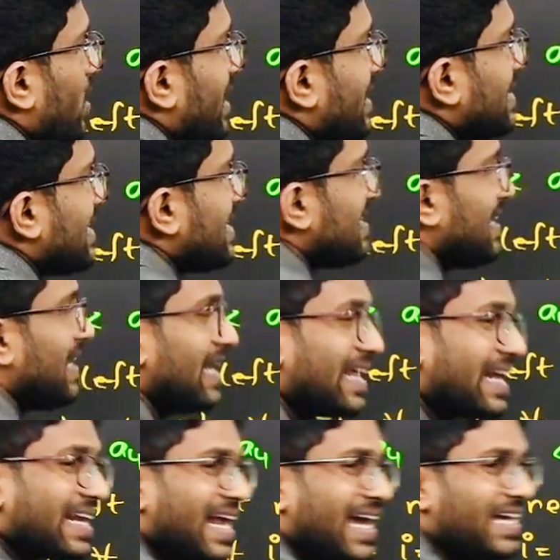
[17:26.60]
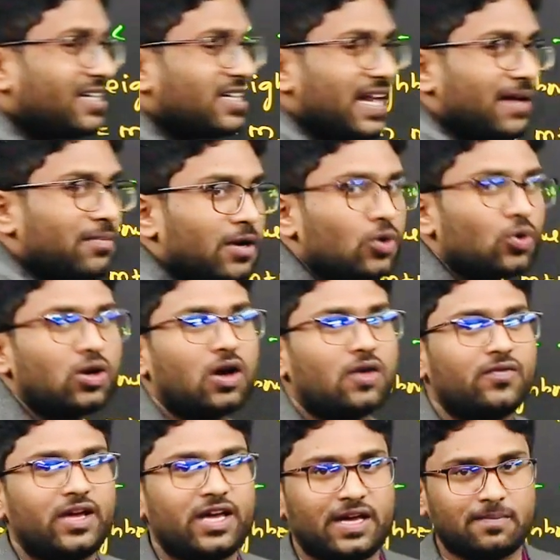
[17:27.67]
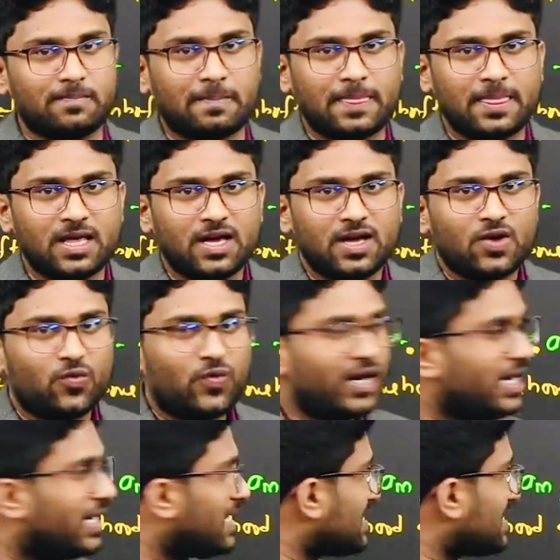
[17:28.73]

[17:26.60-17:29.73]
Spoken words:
x is in the right neighborhood of am. When it